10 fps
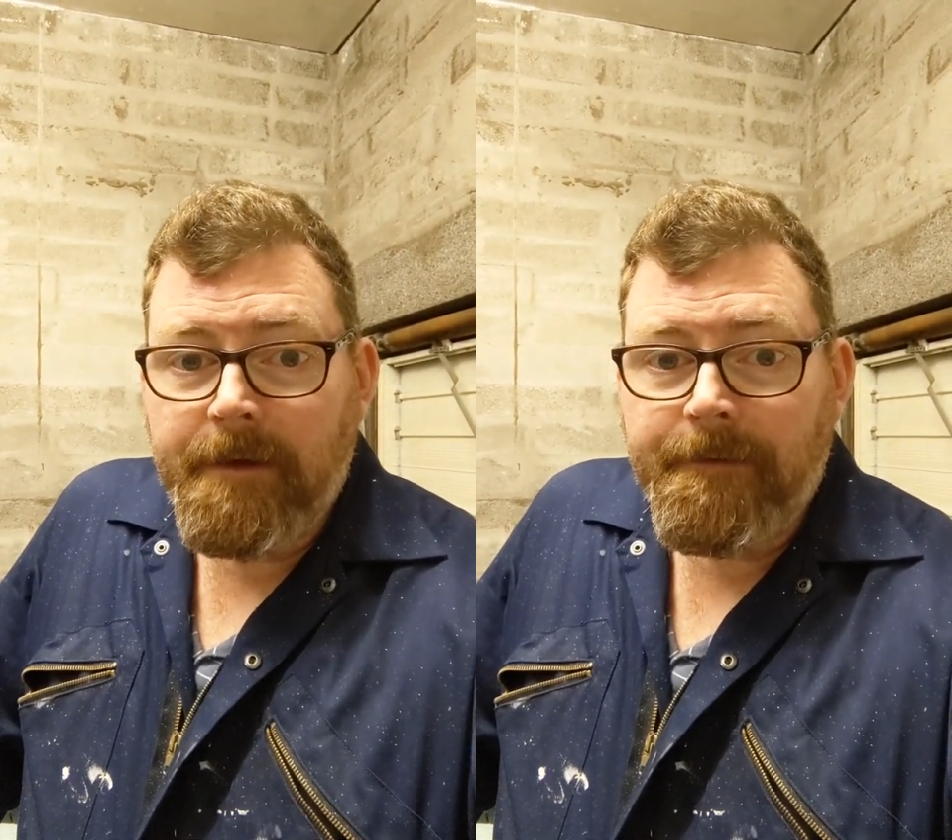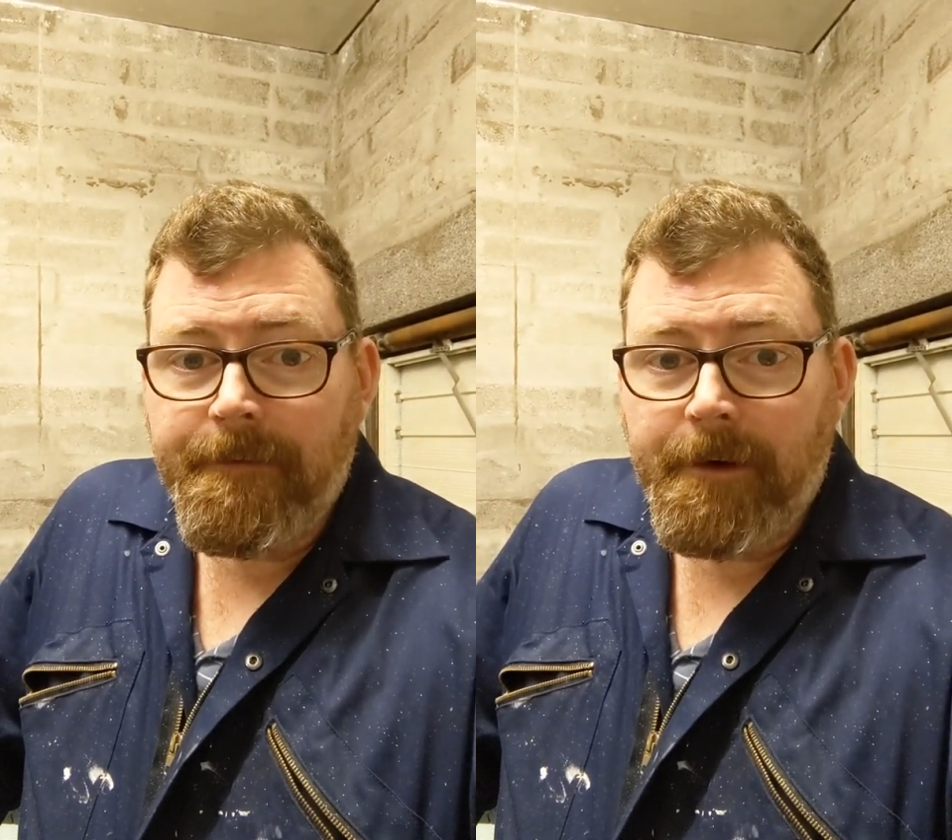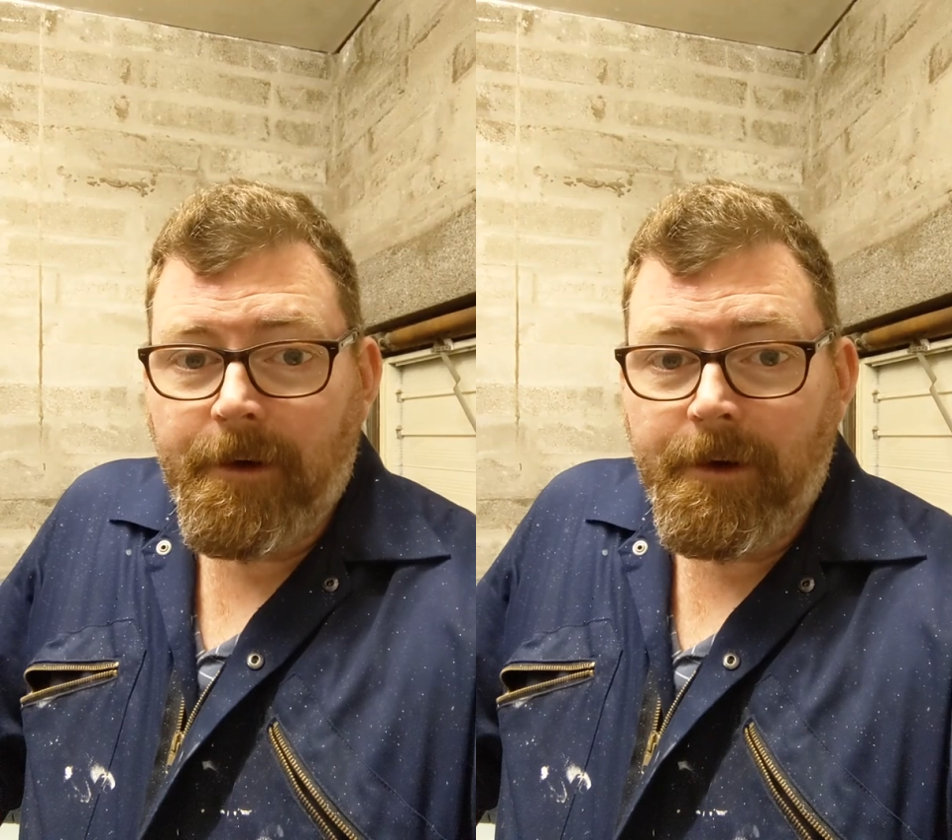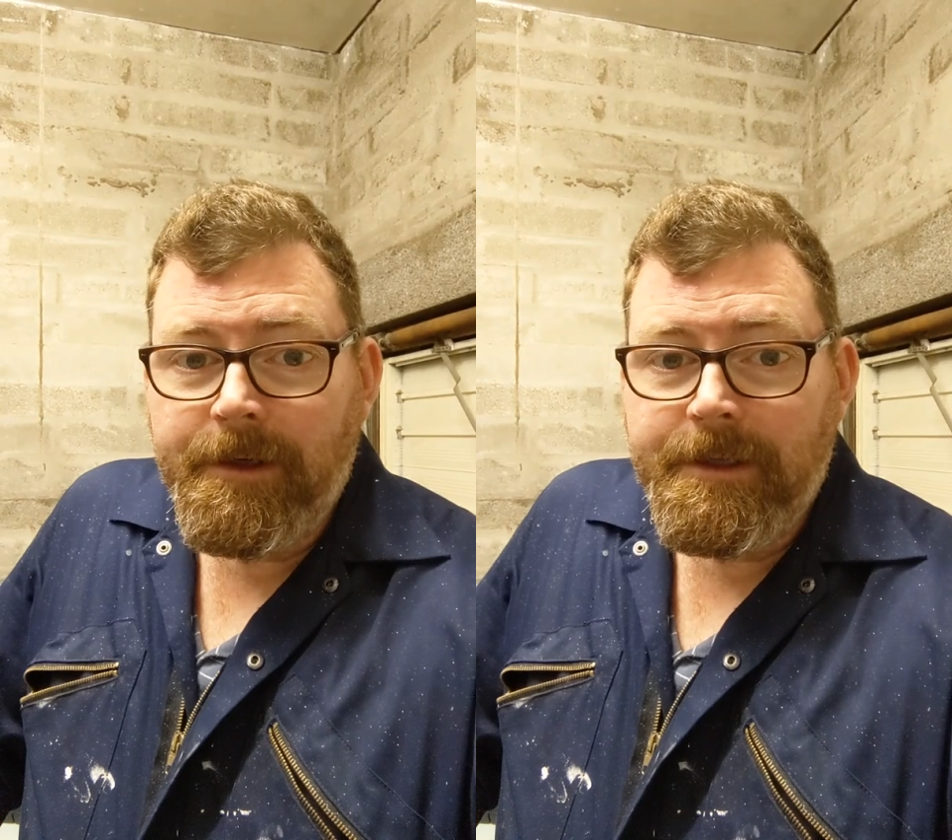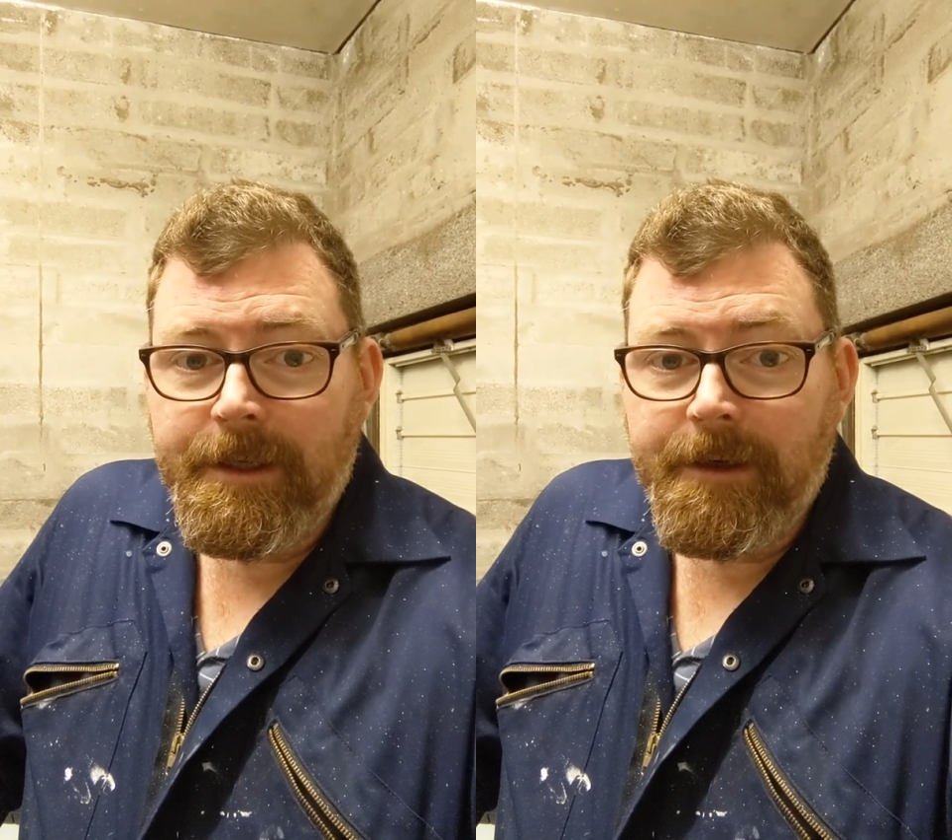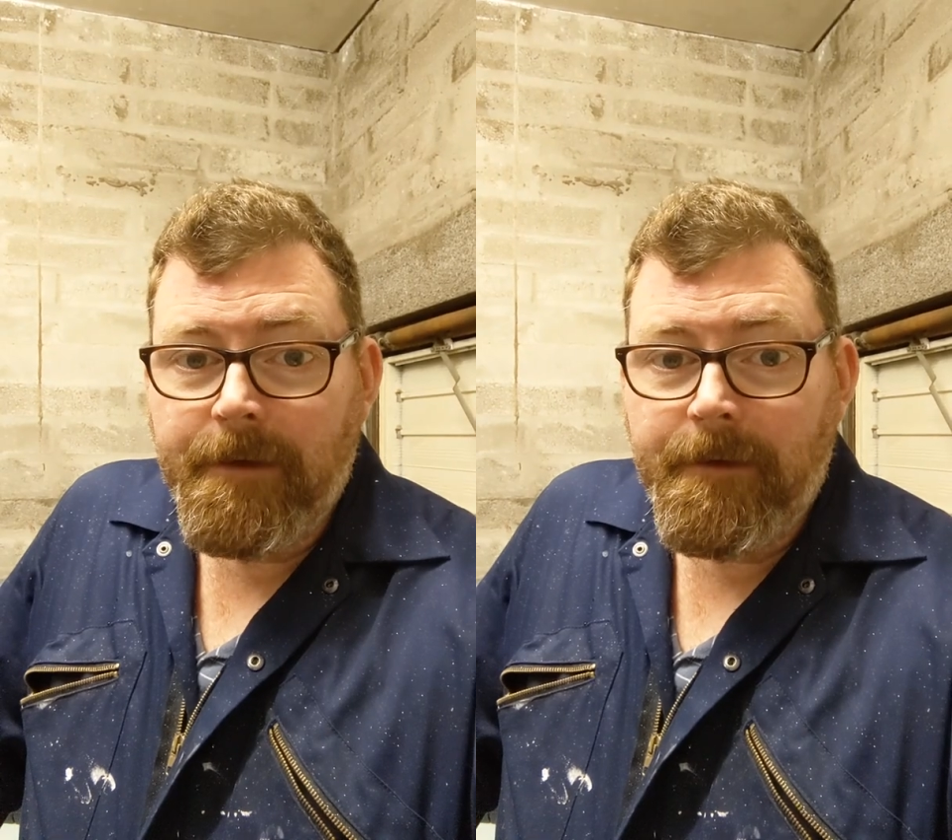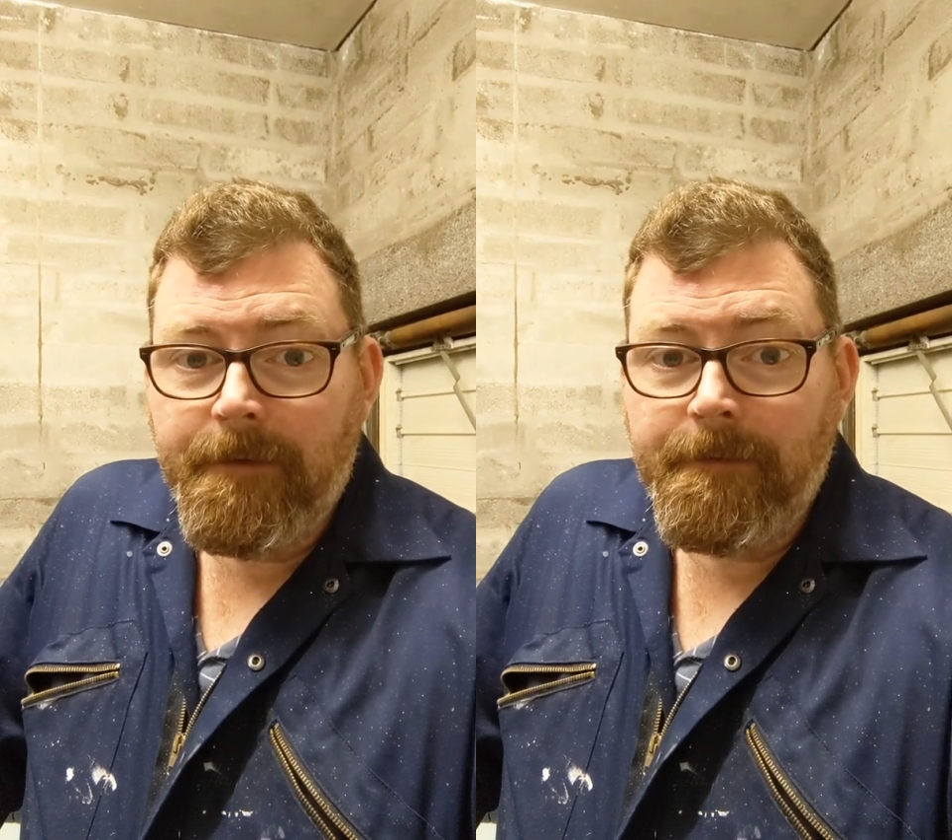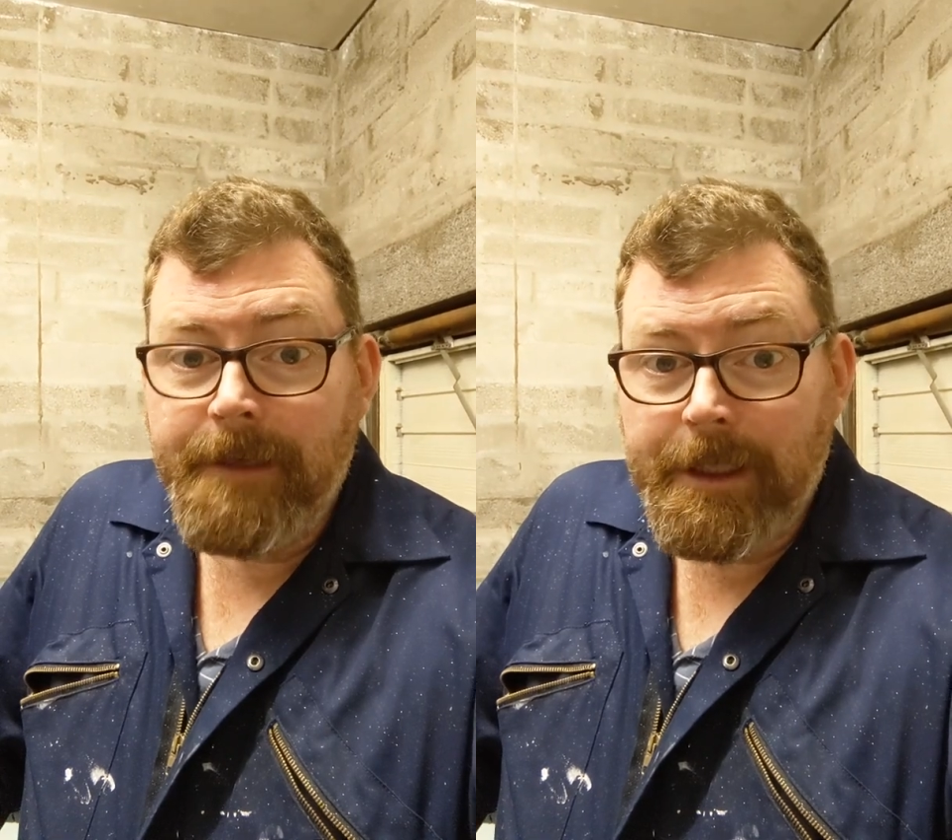I've forgotten to
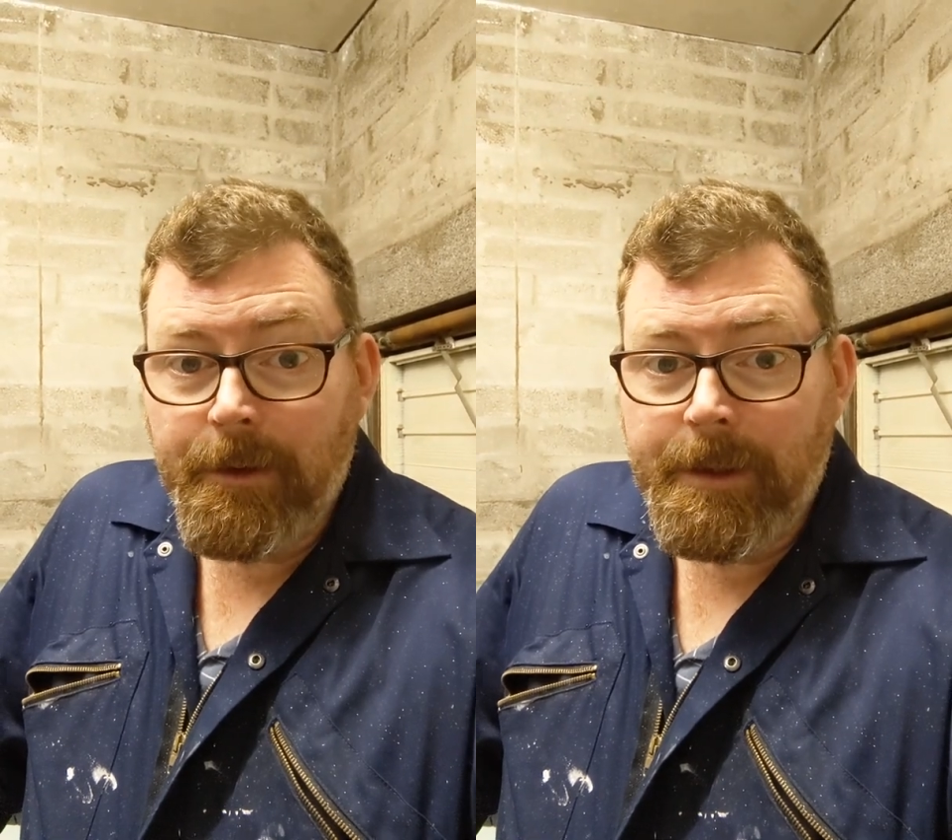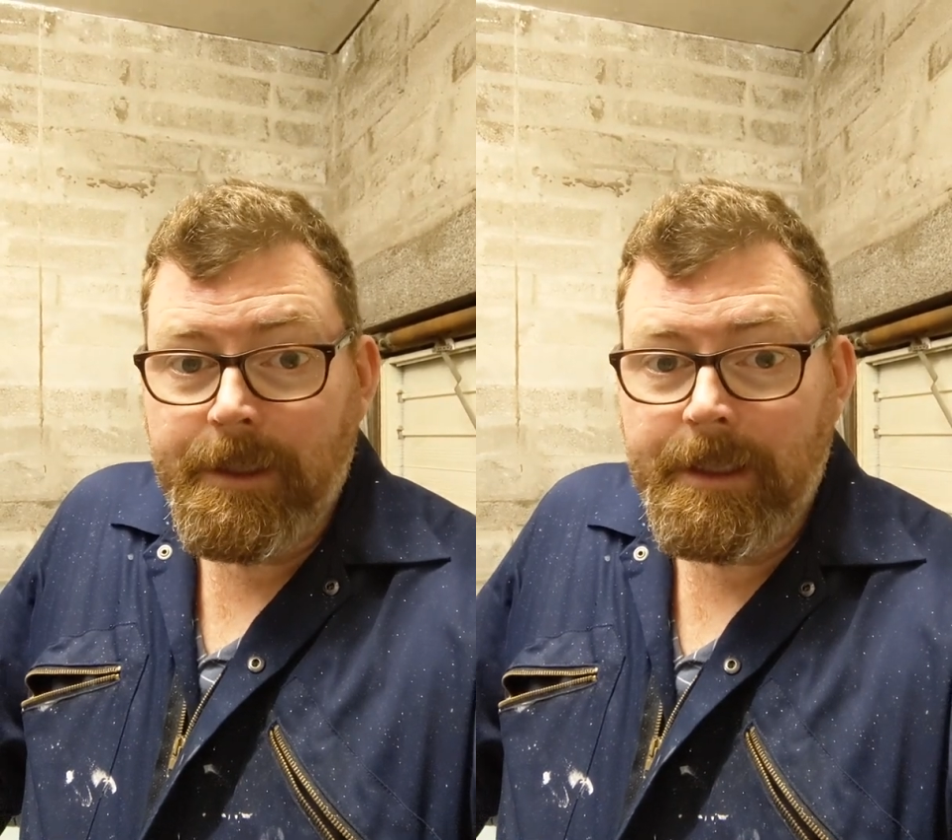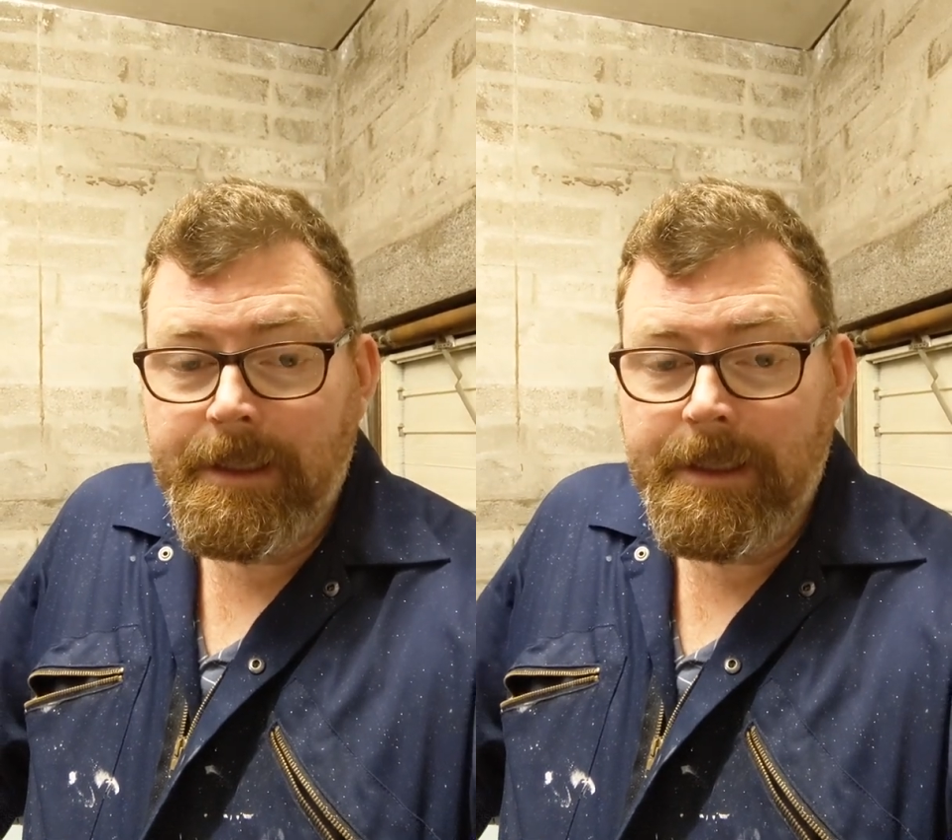video it,